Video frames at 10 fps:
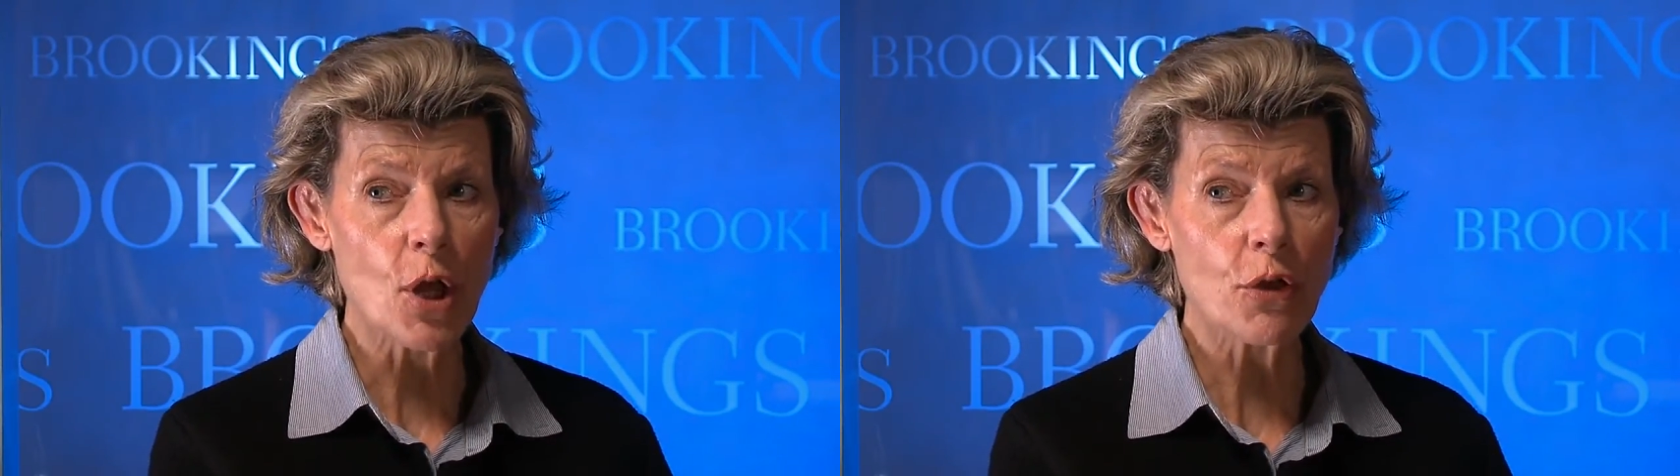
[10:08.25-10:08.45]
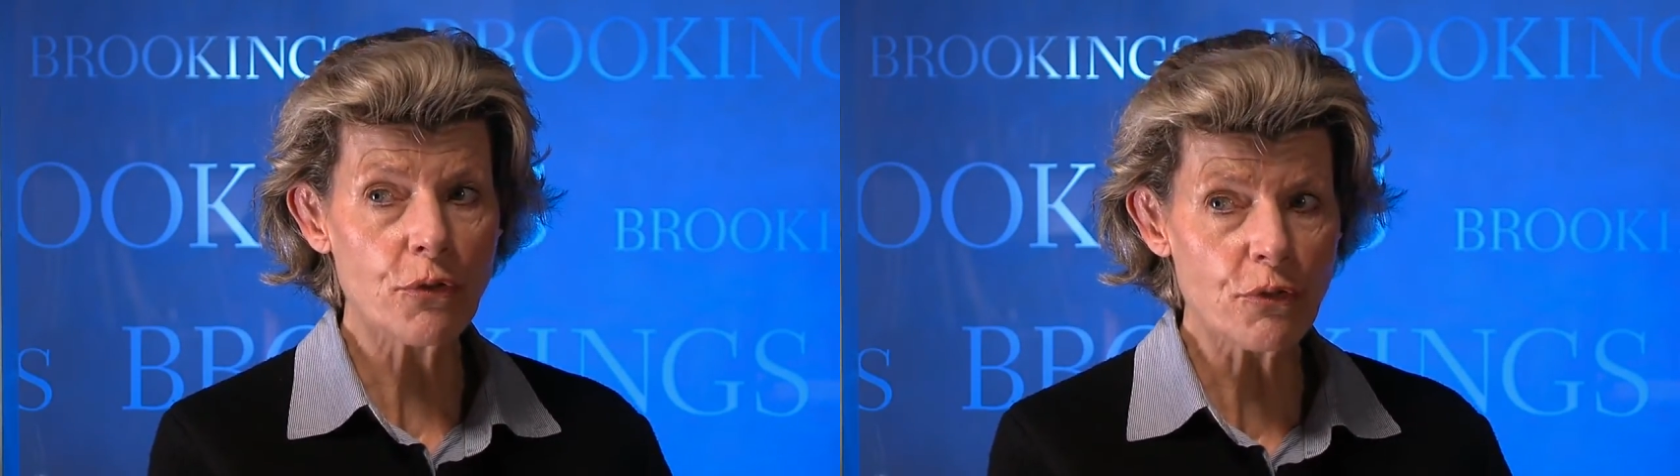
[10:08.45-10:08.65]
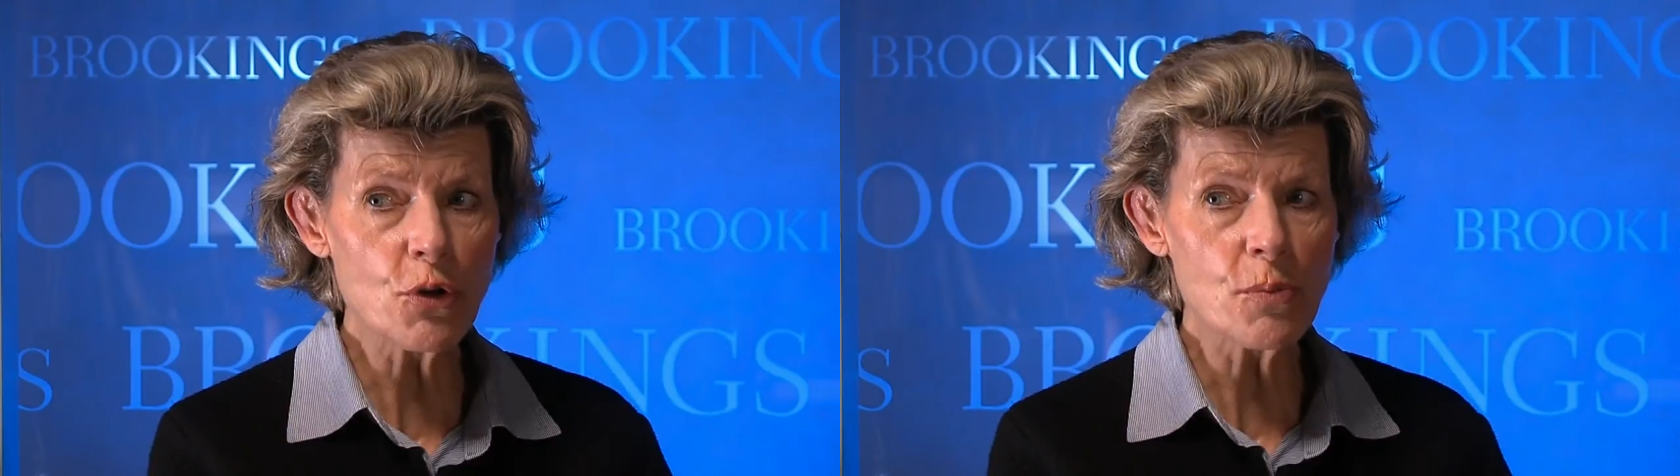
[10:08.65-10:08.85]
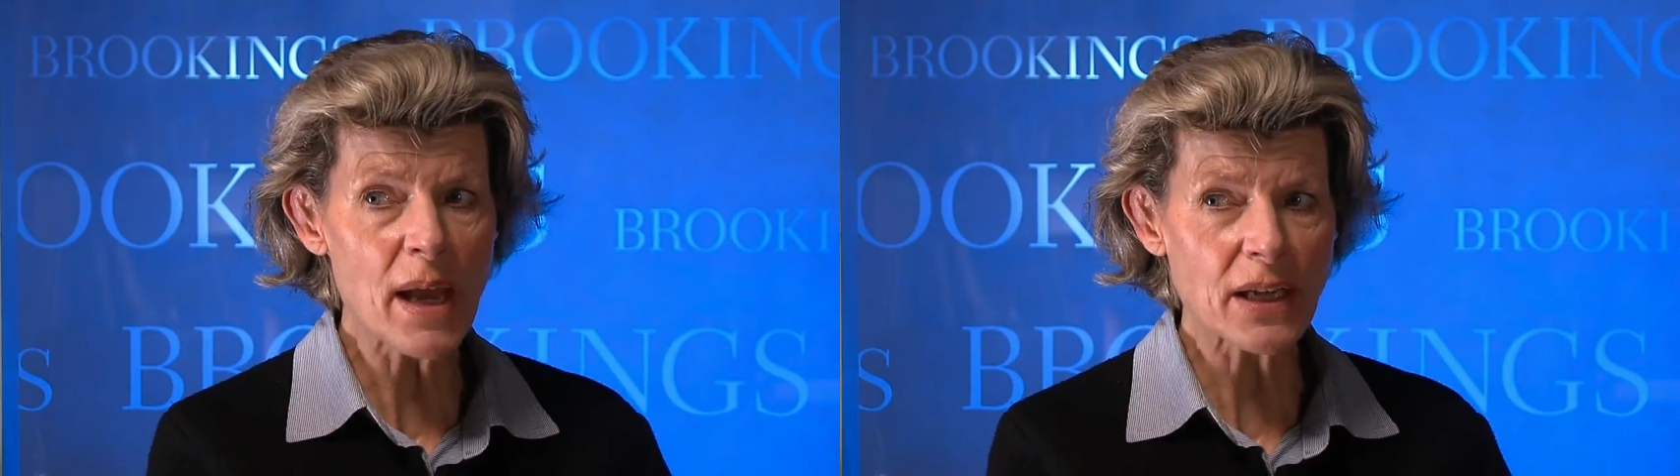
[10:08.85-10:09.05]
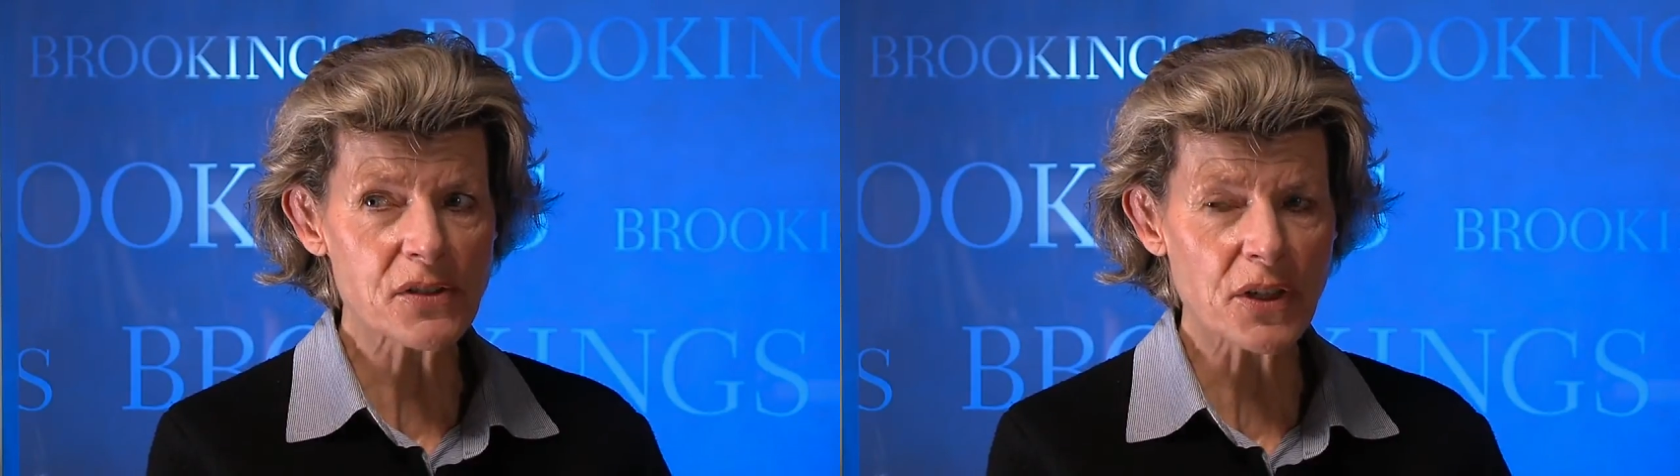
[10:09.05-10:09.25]
through
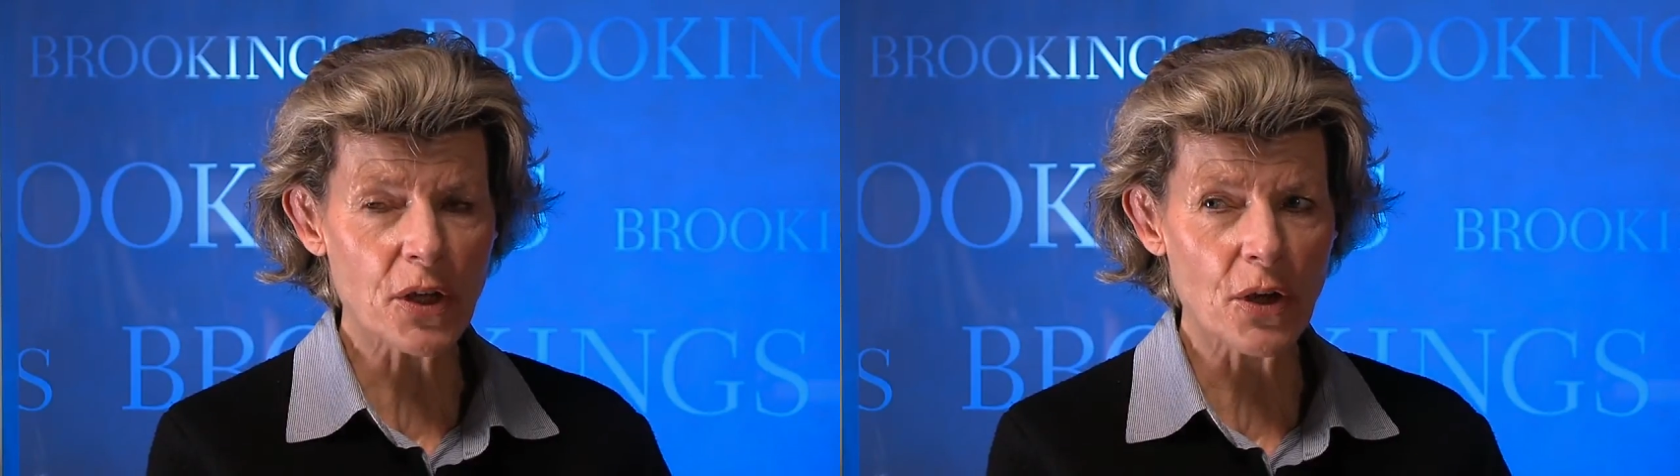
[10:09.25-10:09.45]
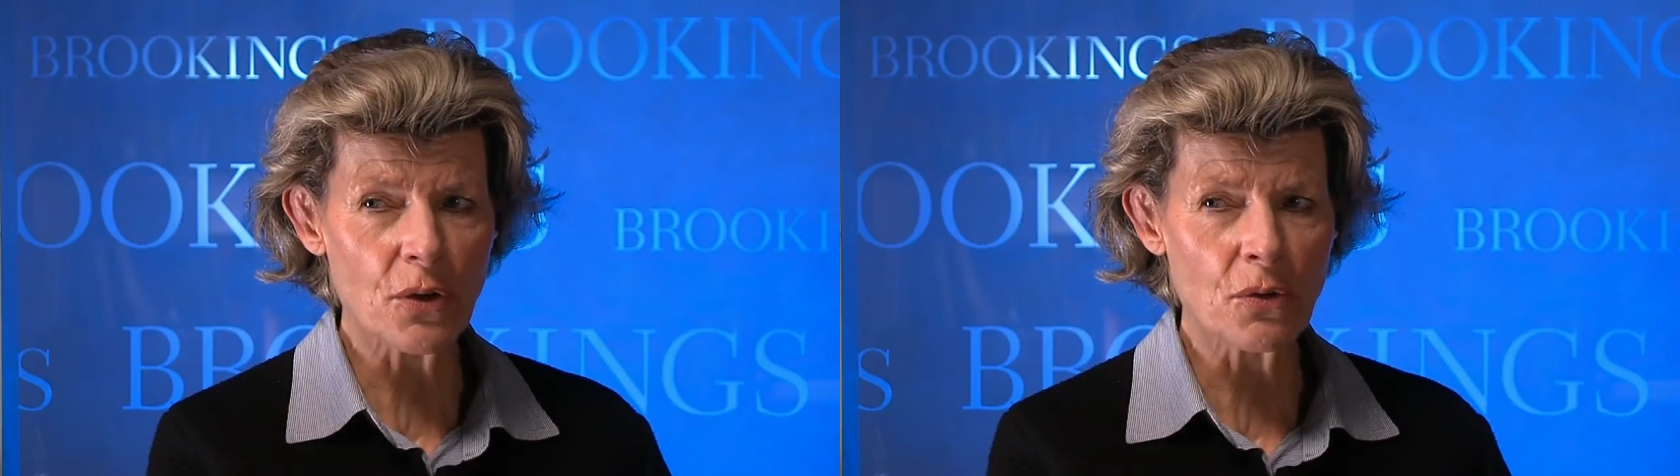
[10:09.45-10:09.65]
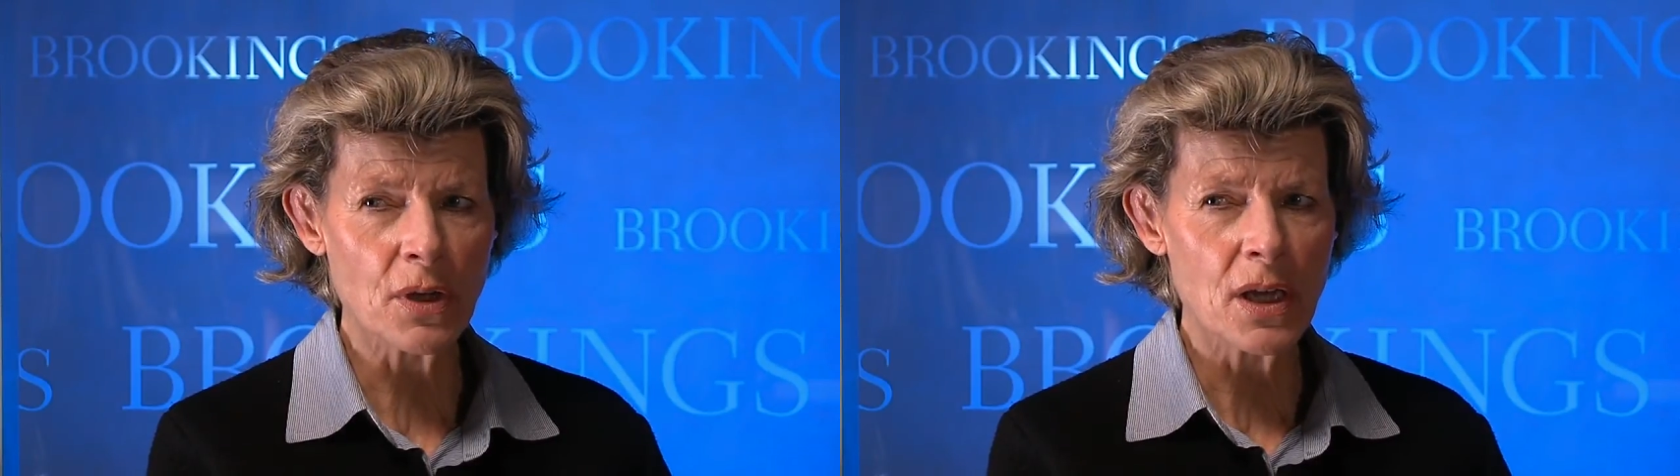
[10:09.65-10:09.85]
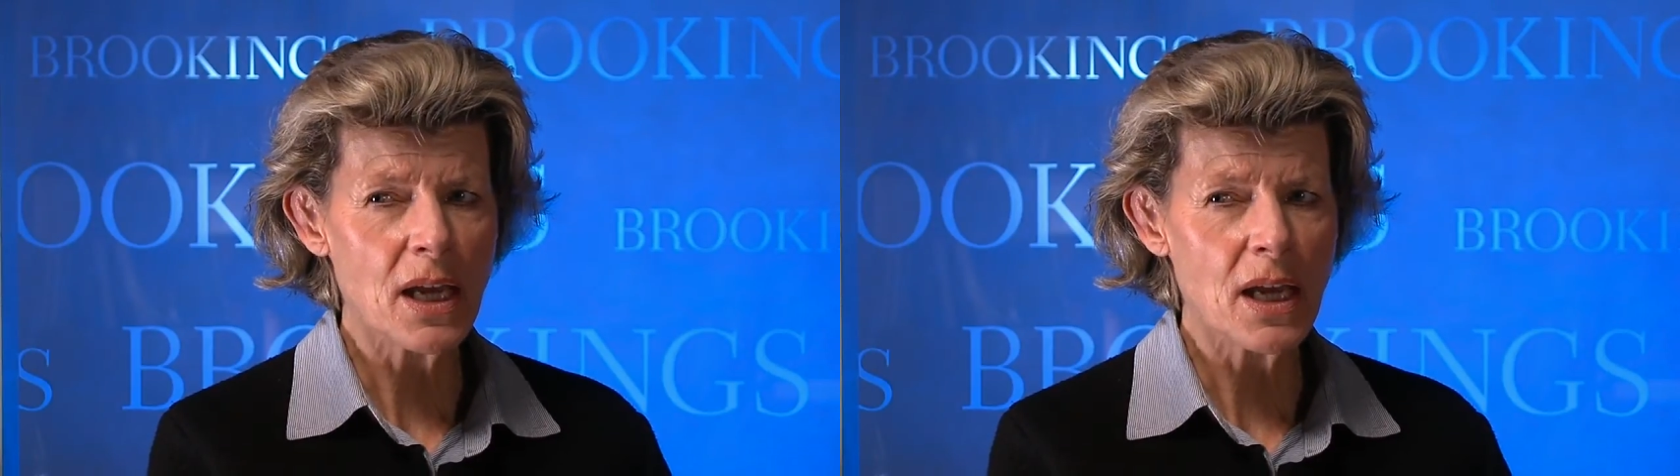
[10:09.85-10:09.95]
Mexico